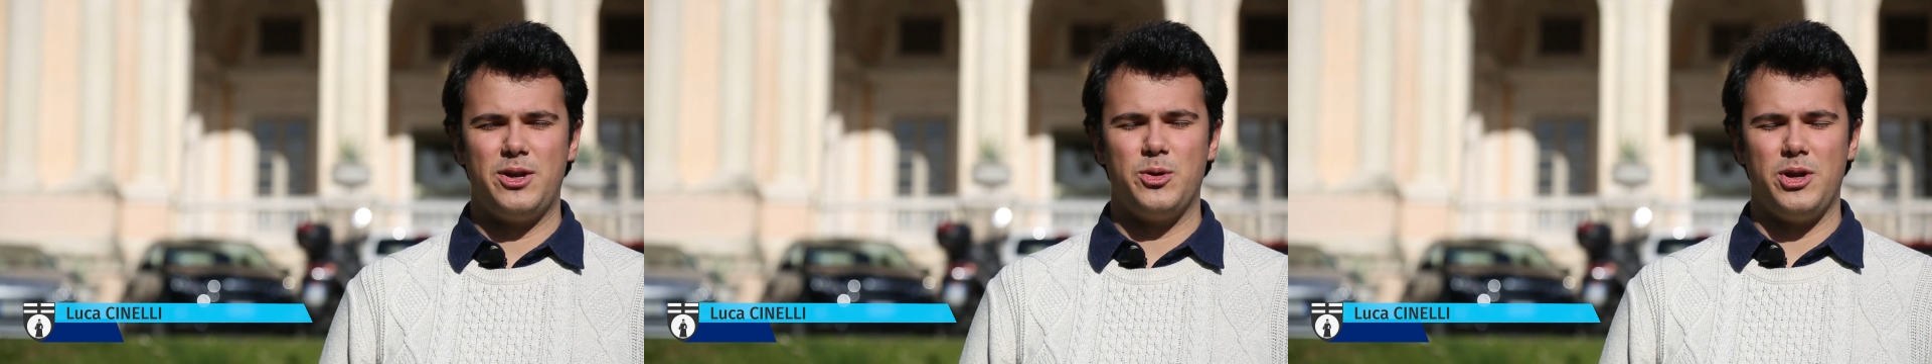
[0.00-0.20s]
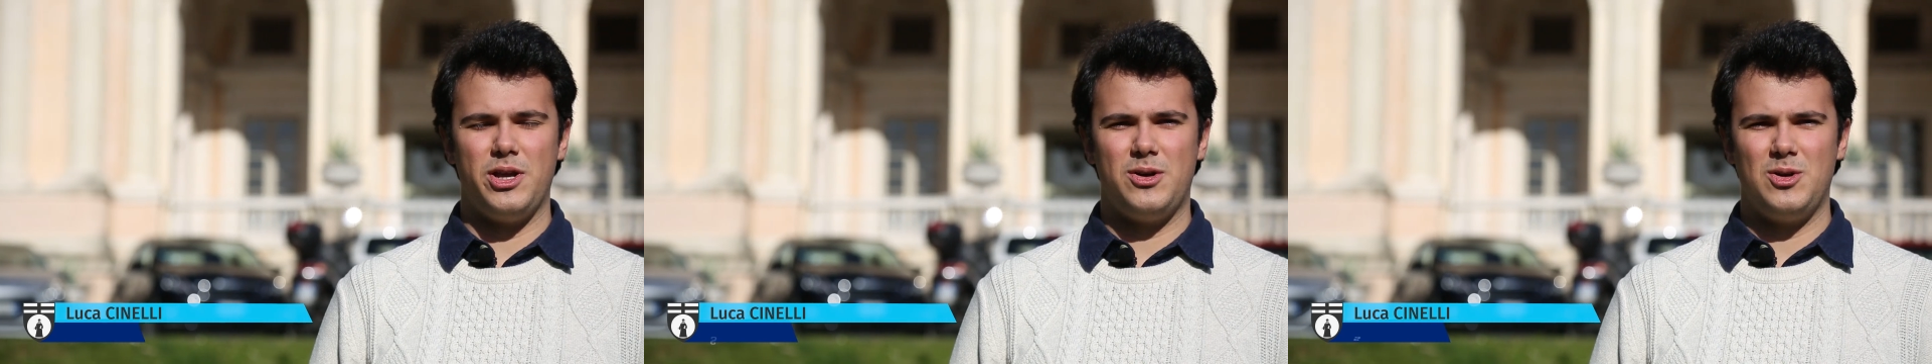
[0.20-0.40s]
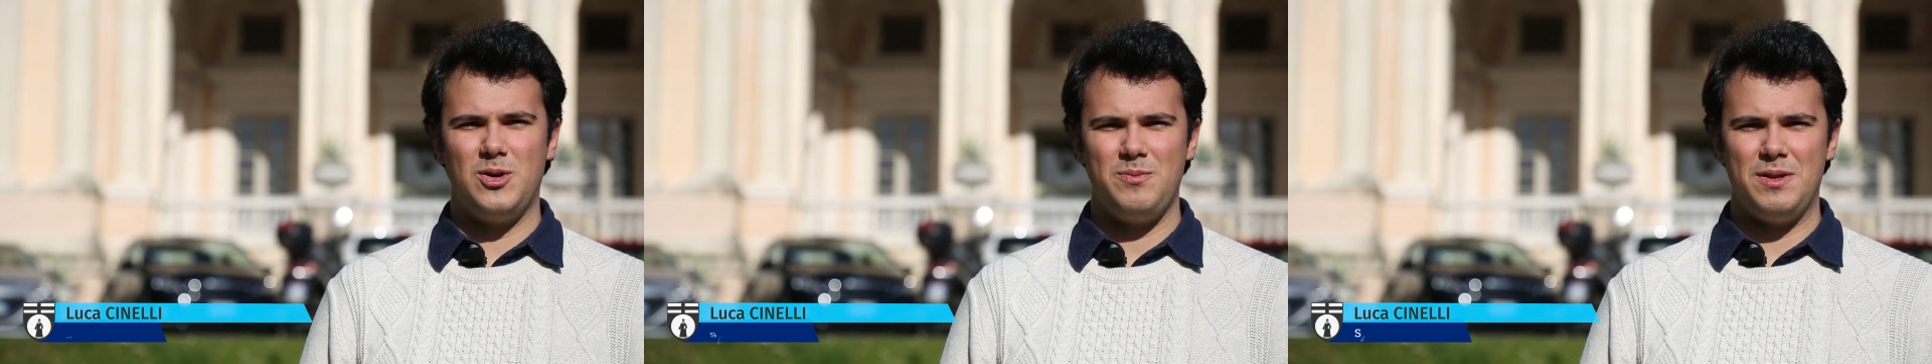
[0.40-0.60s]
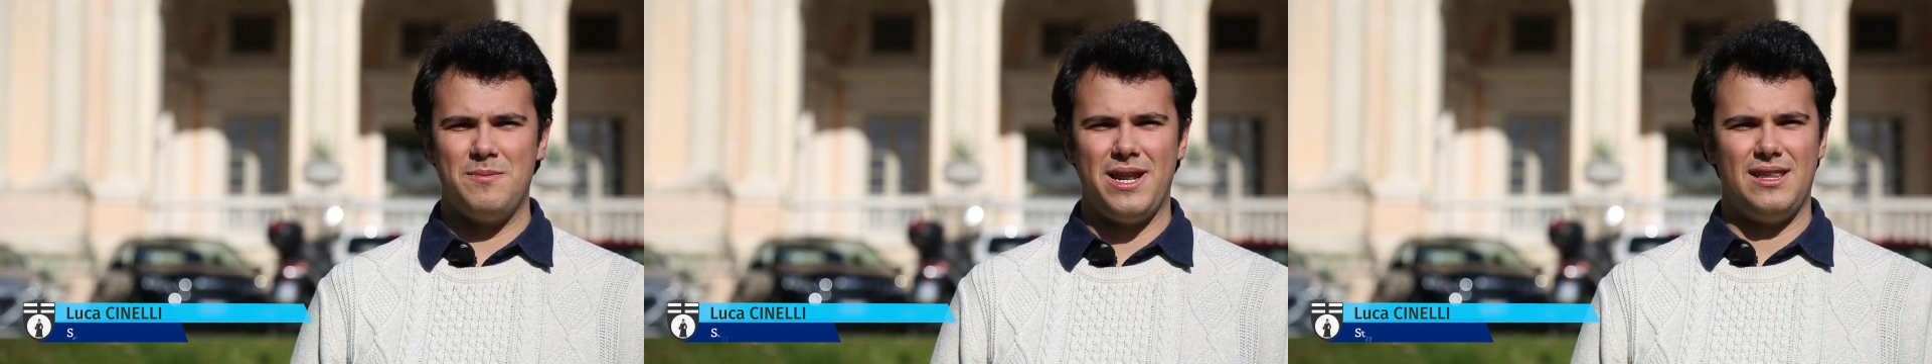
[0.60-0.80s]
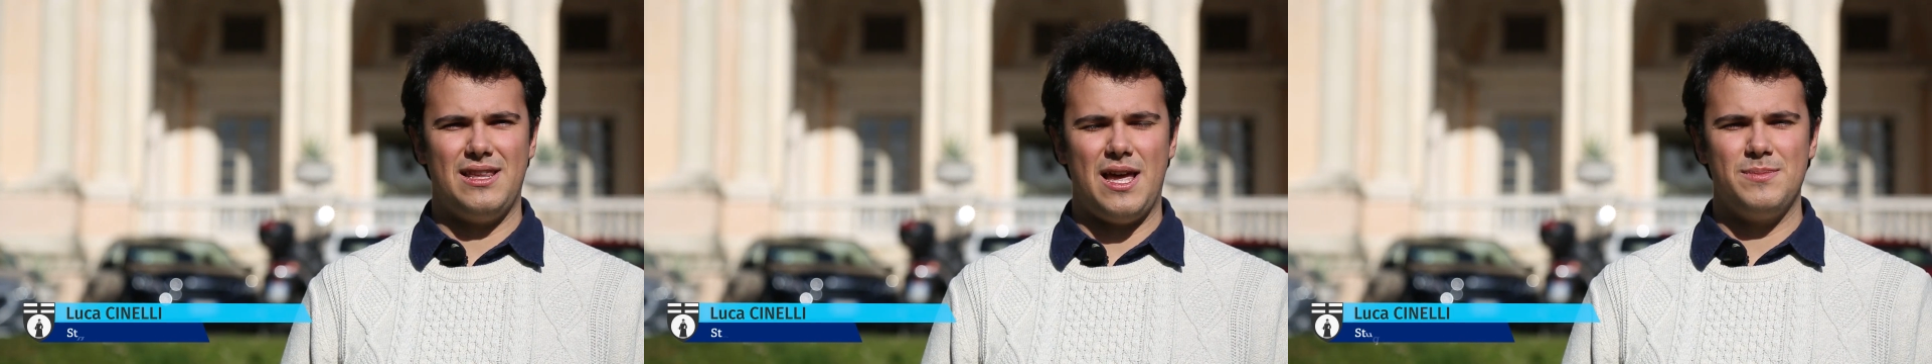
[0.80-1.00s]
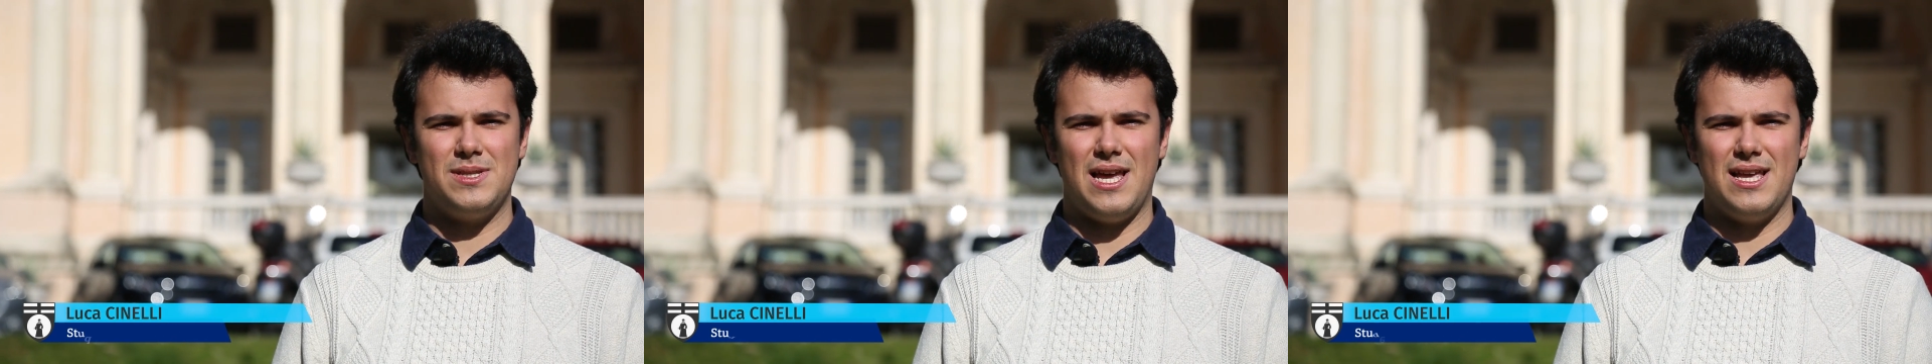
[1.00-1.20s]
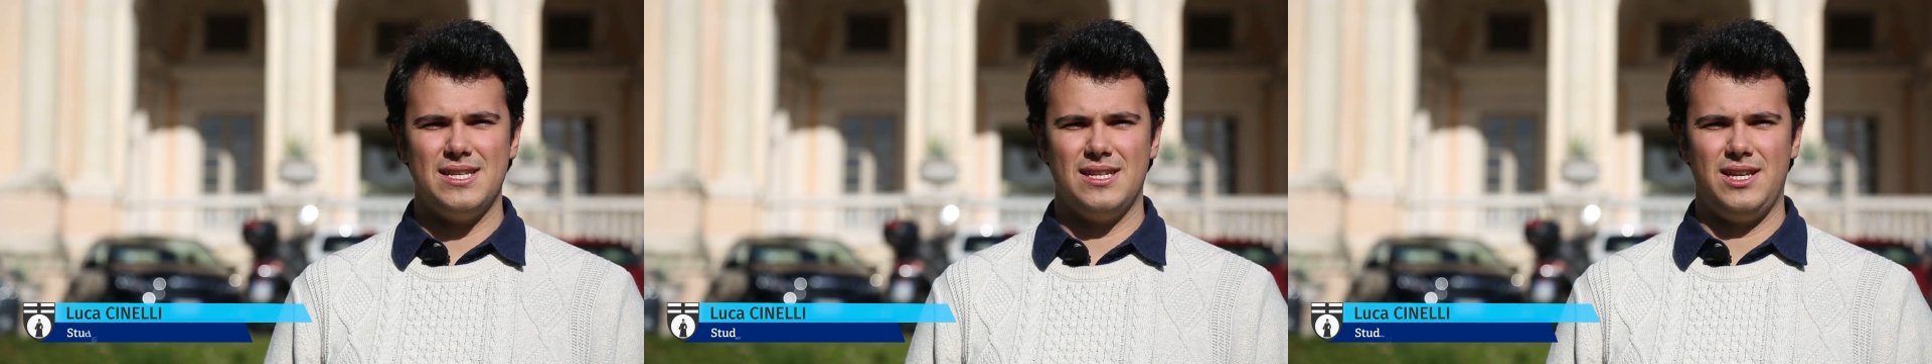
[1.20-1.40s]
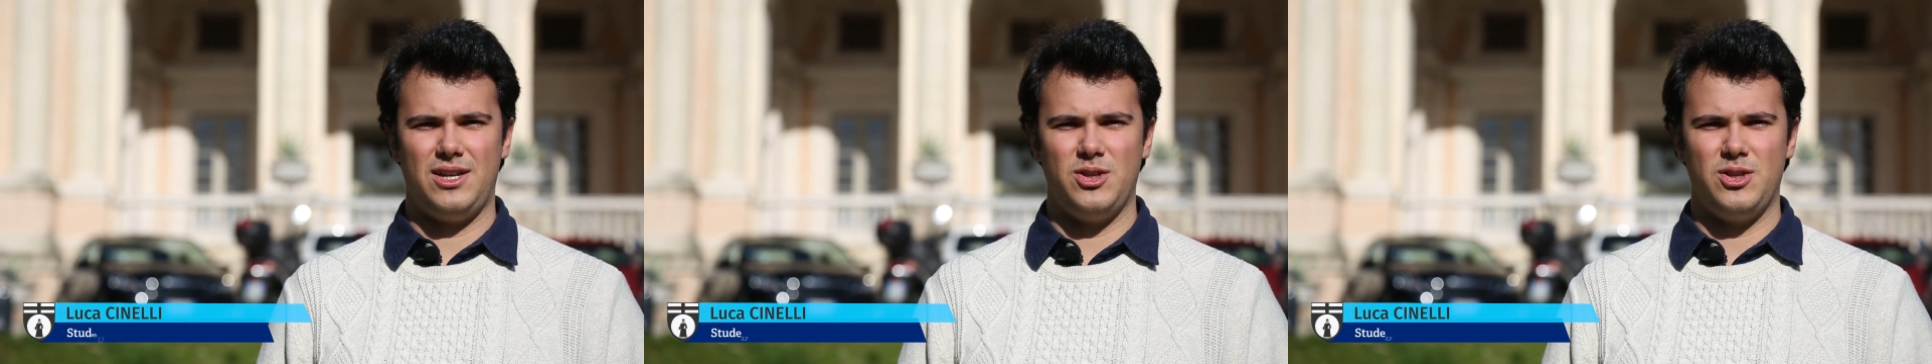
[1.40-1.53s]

the curriculum in Maritime Science and